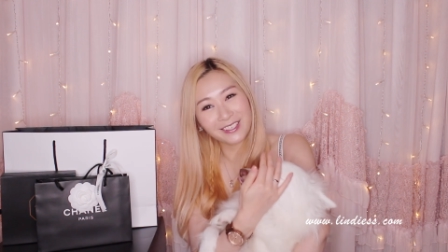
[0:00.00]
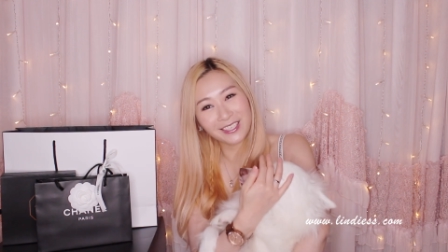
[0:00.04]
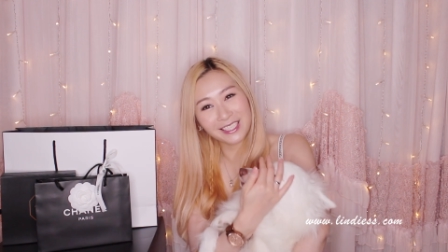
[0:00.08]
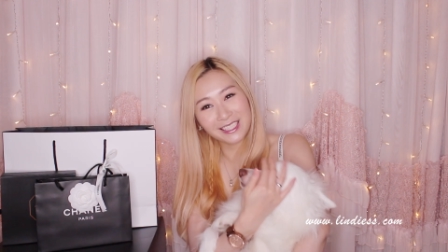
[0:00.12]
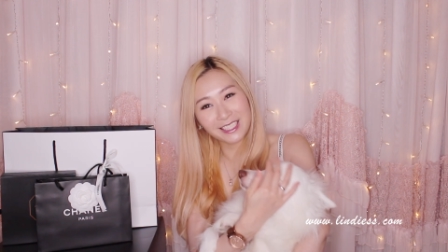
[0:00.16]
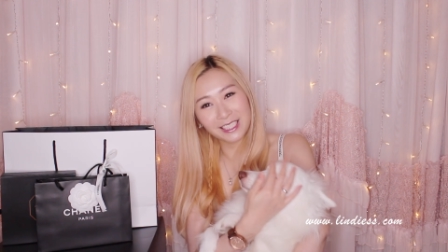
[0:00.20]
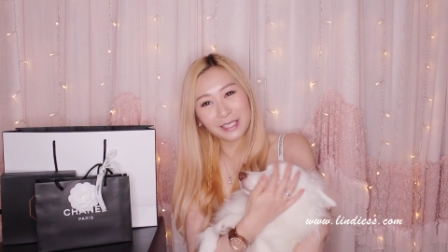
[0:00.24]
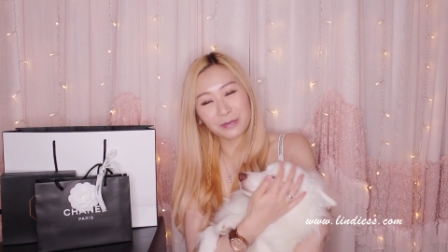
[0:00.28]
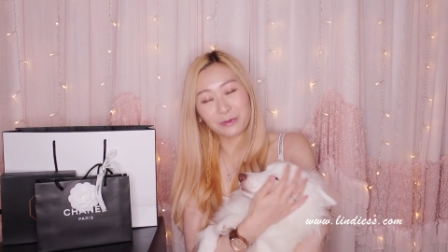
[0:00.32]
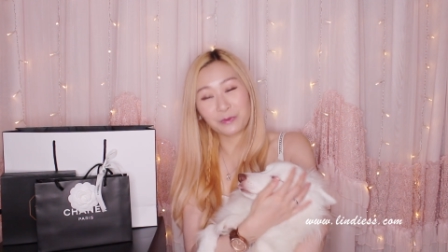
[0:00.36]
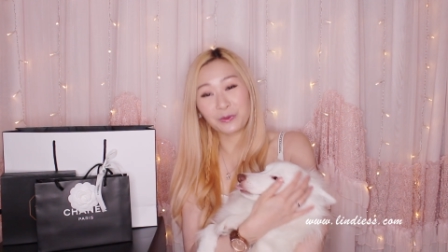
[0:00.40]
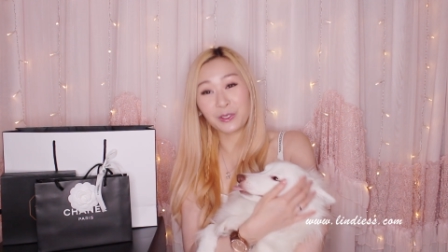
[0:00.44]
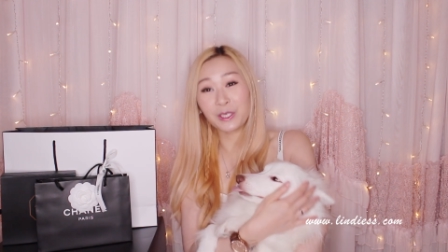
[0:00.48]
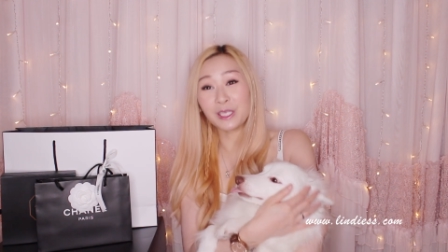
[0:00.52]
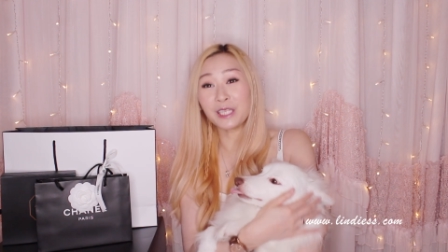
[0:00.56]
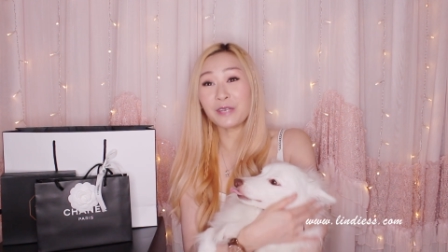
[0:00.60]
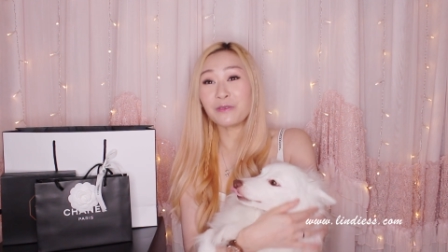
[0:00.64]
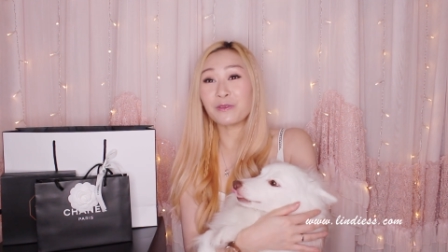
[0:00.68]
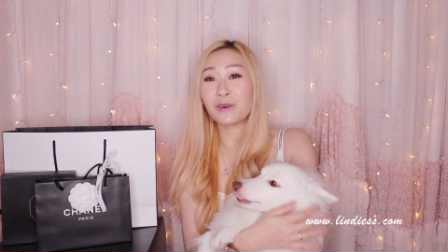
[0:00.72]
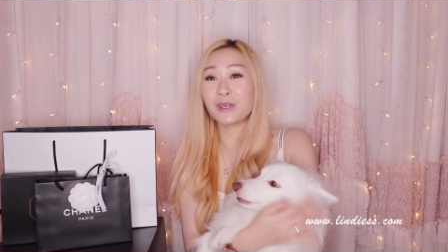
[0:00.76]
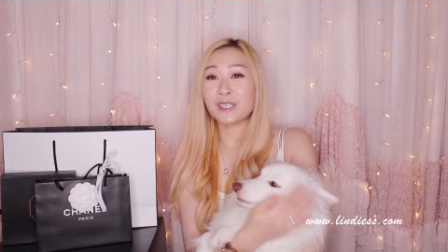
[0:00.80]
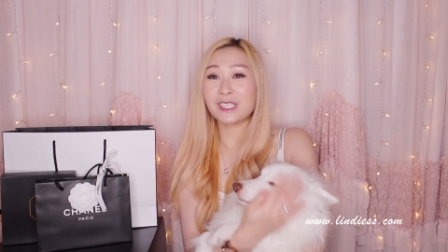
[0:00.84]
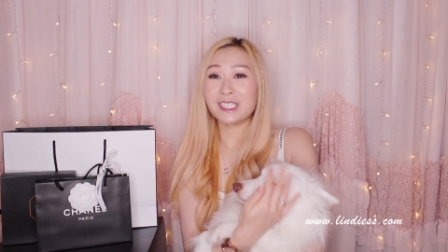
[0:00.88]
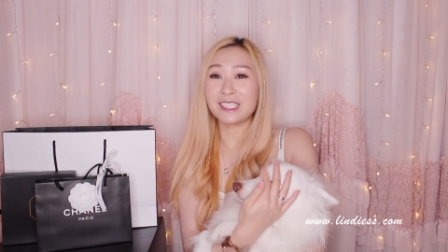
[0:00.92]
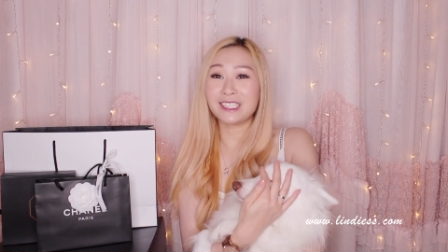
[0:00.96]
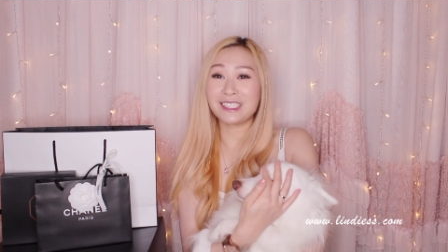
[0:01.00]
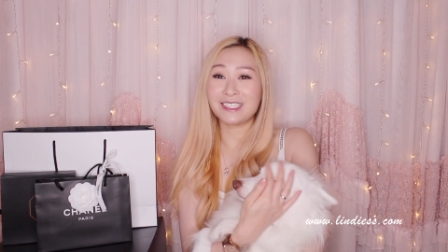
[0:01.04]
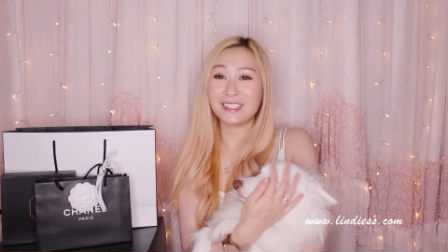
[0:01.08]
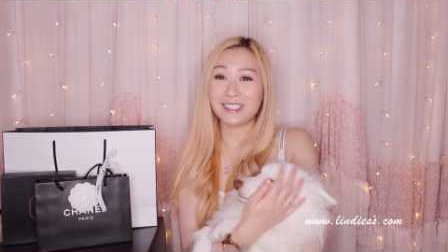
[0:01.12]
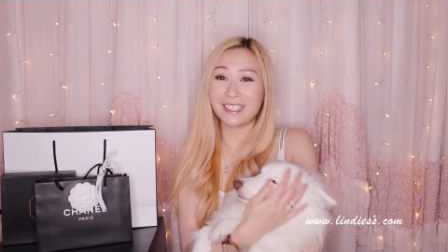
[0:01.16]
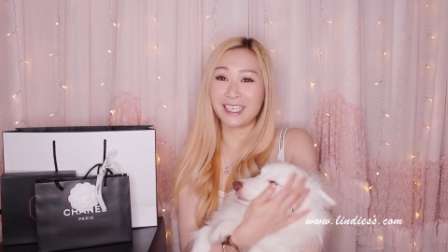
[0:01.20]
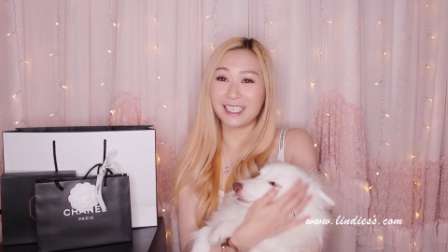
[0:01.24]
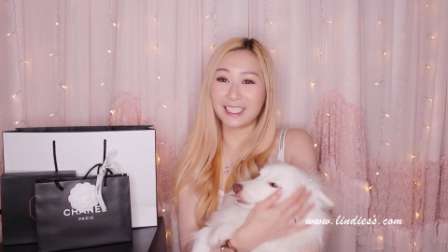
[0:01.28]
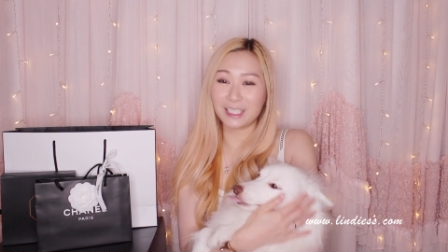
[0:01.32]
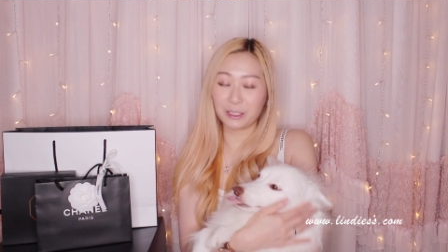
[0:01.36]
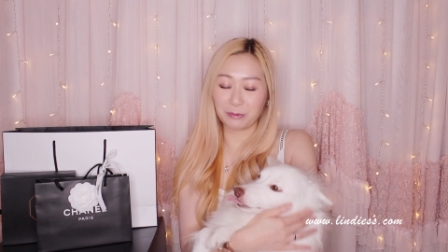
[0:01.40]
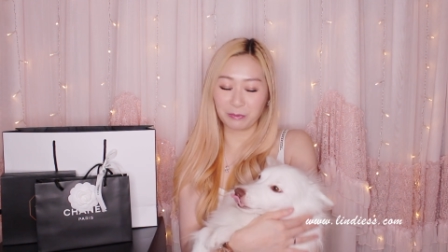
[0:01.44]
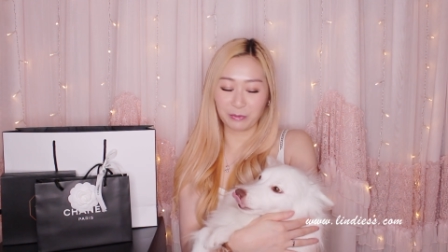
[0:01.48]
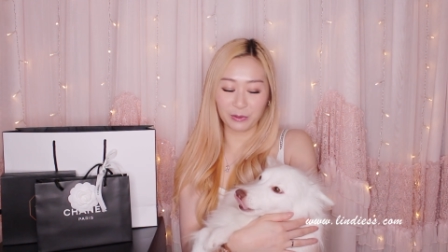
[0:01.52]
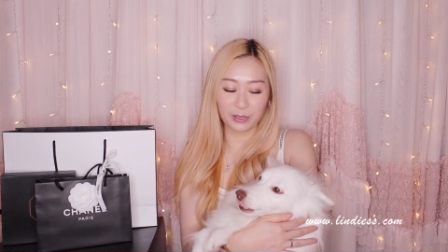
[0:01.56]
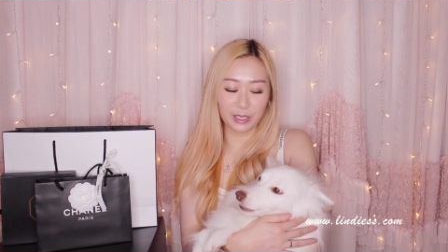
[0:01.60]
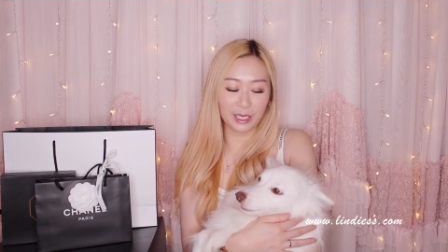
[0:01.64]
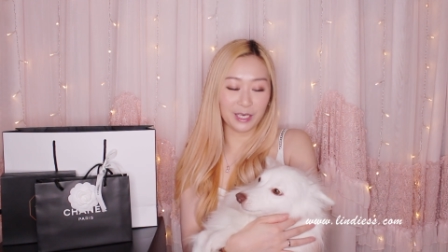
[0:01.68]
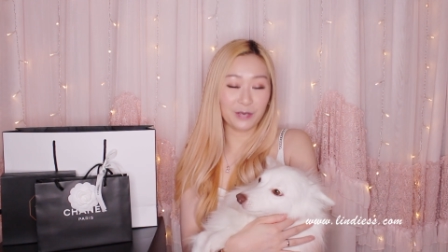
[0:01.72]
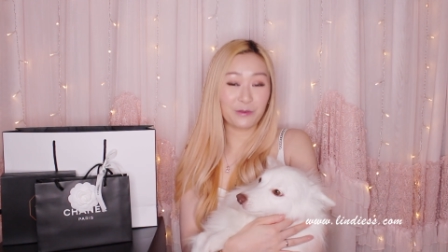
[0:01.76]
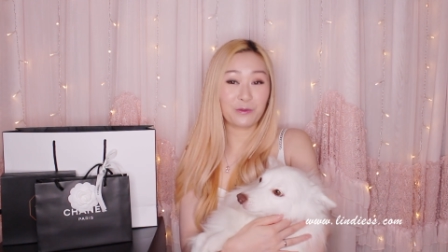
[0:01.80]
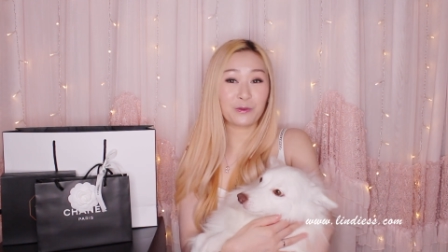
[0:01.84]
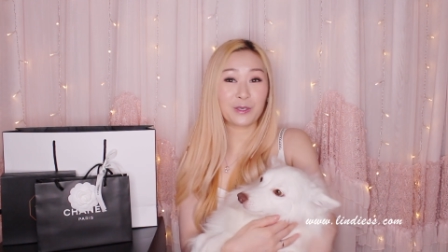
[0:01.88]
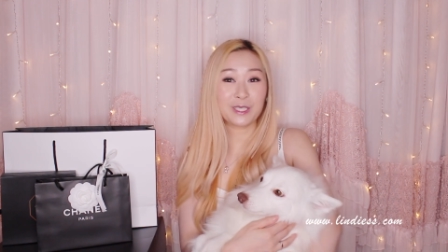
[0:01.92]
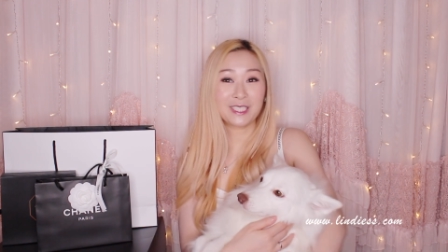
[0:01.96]
So I just really wanted to
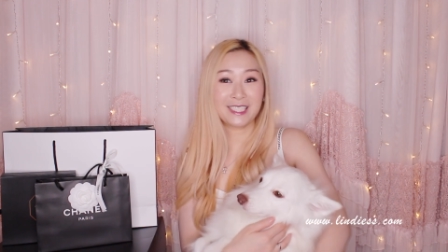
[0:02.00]
explain